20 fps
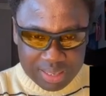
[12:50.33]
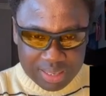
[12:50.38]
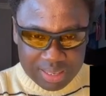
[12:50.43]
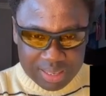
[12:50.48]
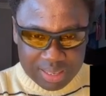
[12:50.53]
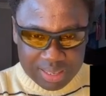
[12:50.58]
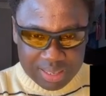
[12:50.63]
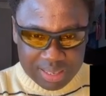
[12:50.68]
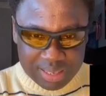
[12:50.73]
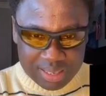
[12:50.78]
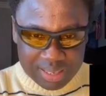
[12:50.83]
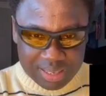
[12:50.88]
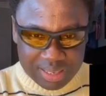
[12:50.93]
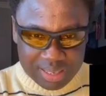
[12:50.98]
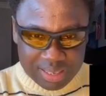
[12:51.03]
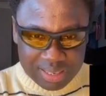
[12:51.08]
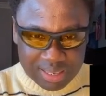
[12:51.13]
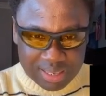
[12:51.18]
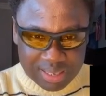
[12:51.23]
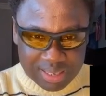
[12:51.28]
Yeah, me
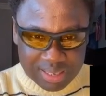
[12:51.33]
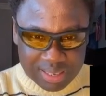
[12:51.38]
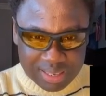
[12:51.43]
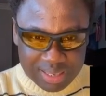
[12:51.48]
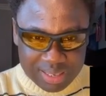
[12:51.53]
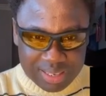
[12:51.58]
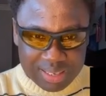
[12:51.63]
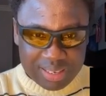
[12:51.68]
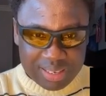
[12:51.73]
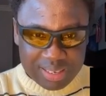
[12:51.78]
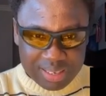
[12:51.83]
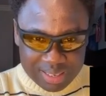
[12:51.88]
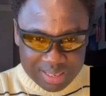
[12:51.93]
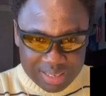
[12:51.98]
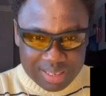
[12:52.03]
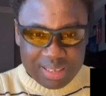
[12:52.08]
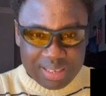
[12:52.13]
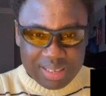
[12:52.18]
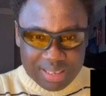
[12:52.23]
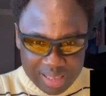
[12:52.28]
who.
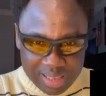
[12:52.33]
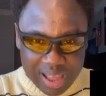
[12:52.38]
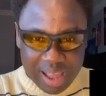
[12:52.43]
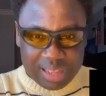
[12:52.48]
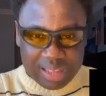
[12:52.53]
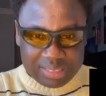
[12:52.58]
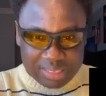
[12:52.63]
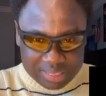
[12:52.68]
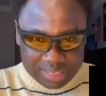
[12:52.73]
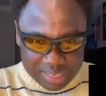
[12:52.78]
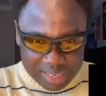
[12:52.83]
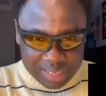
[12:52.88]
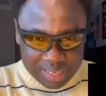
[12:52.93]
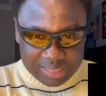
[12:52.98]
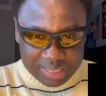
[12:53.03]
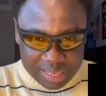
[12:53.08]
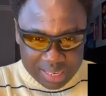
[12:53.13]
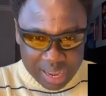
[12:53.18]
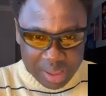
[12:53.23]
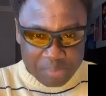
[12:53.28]
Yeah,
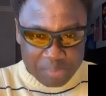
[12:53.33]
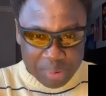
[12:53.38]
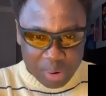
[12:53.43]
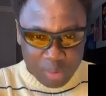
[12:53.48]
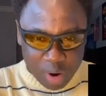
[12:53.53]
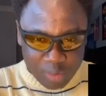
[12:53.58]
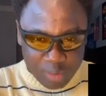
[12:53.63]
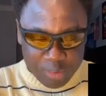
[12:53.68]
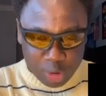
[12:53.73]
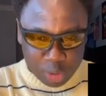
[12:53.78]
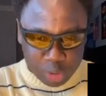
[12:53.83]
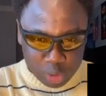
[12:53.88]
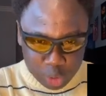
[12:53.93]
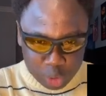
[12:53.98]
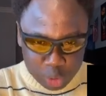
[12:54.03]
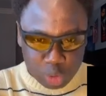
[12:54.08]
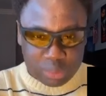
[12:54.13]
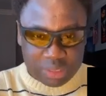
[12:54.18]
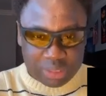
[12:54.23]
okay, on YouTube, me who.